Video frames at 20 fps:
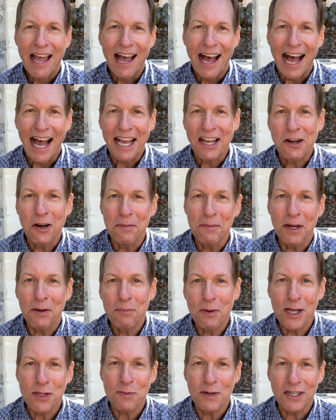Hi, Carmel
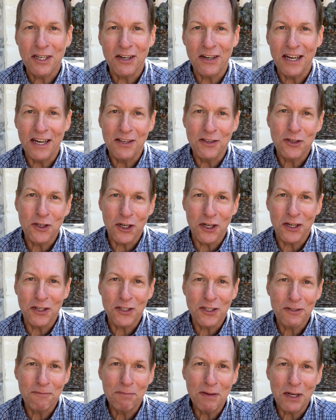Presbyterian
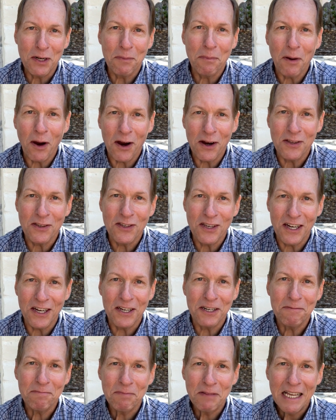Church. Peter Barnes
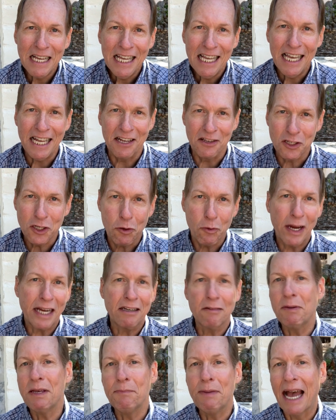here. It is great
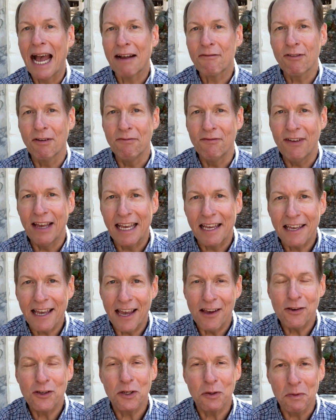to be back from
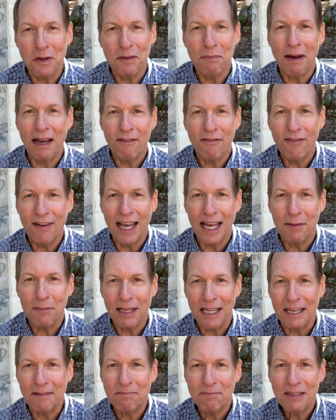vacation with my
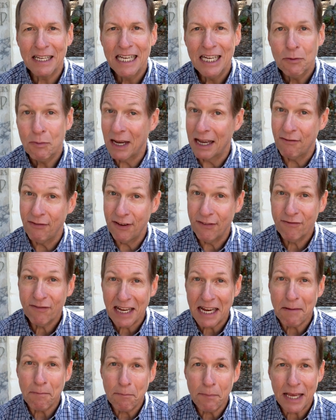family. We had
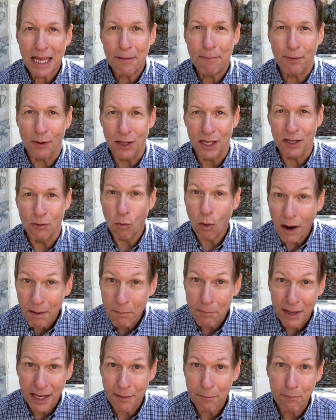15 people in one
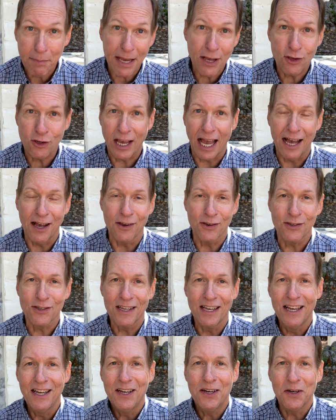big beach house
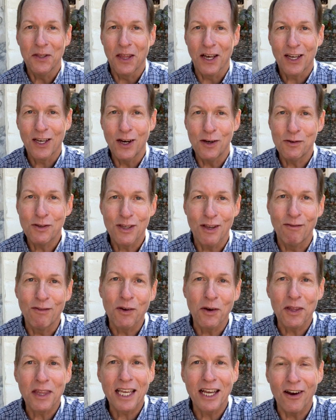on the coast of
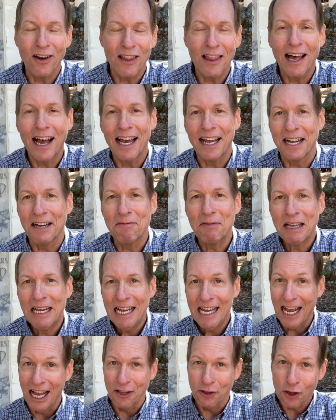North Carolina.
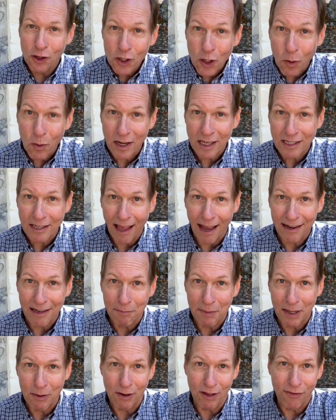And you know what it's like to
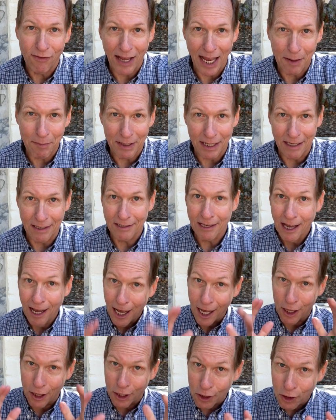be with families
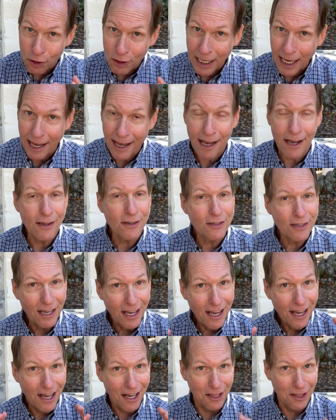a little chaos,
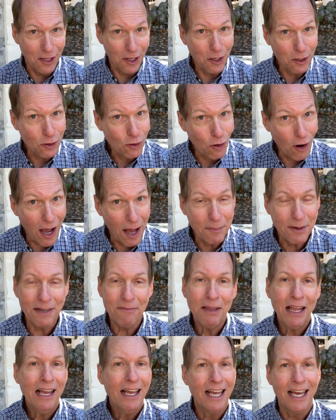a little drama,
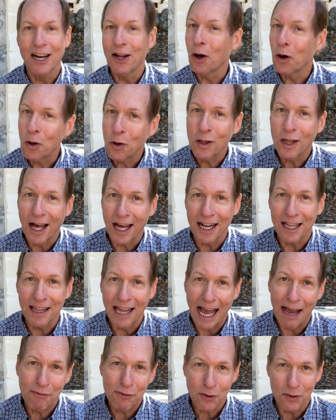and a whole lot of
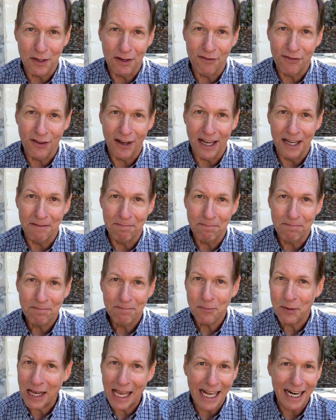laughter and fun.
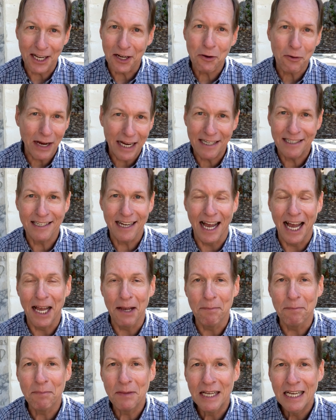We had a great
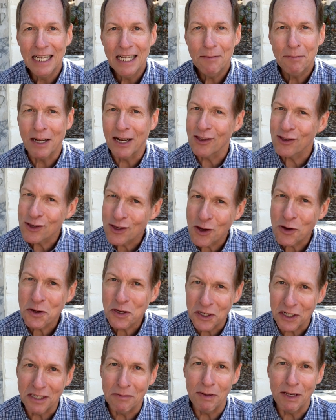time. But it's so
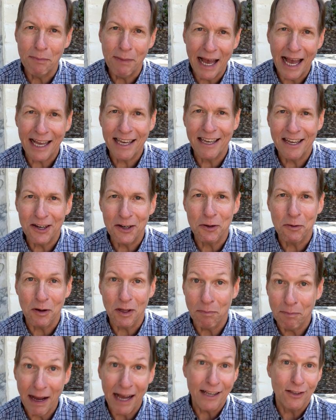good to be back here
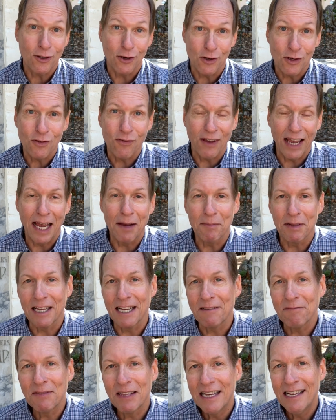with my church
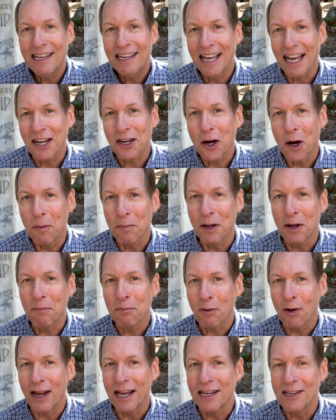family at Carmel
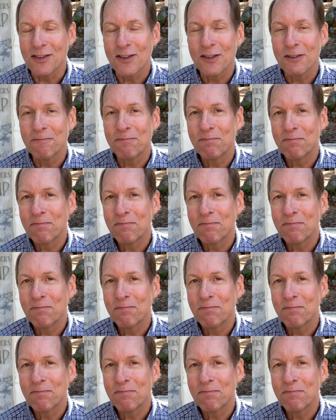Pres.